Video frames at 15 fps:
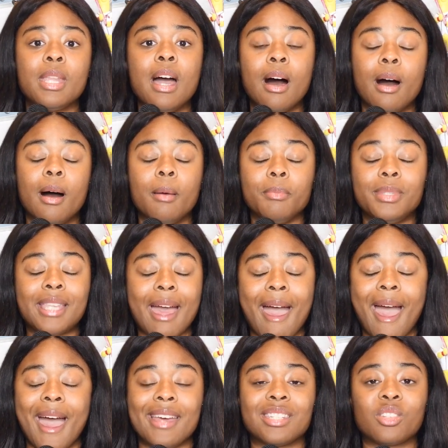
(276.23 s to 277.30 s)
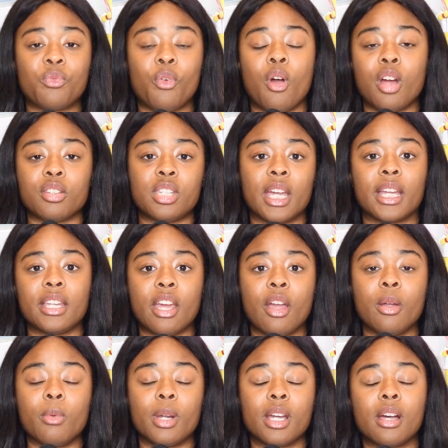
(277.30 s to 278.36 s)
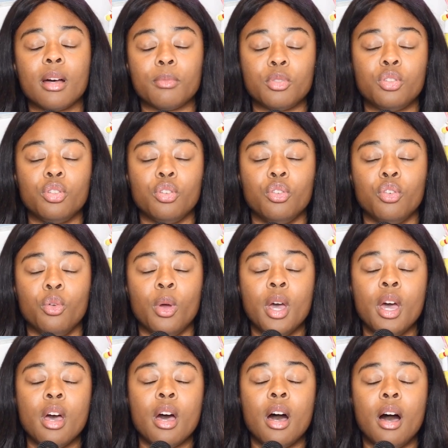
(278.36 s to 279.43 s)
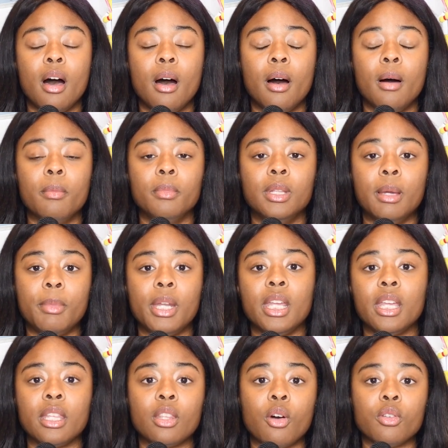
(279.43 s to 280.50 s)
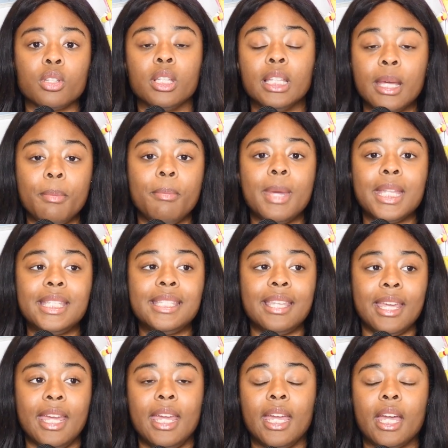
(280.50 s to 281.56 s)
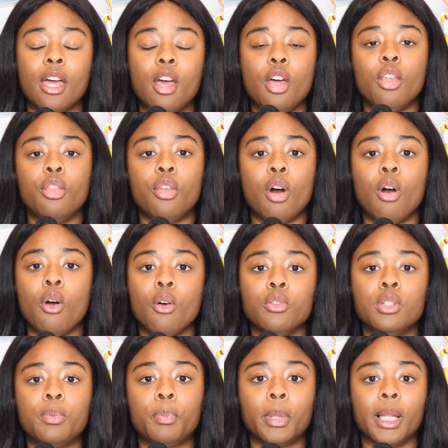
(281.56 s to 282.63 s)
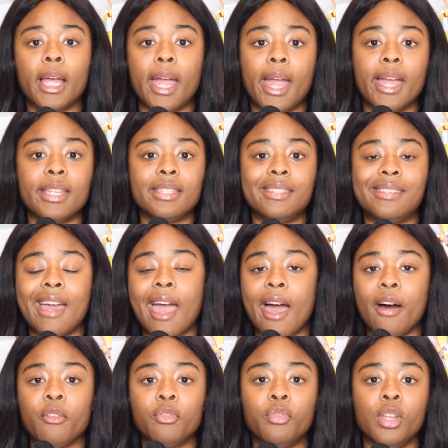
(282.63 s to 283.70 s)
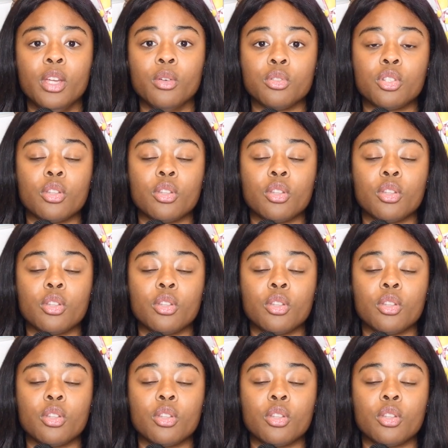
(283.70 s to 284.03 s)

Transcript: Um, task for our secondary when it comes to um, limiting those limiting those plays downfield.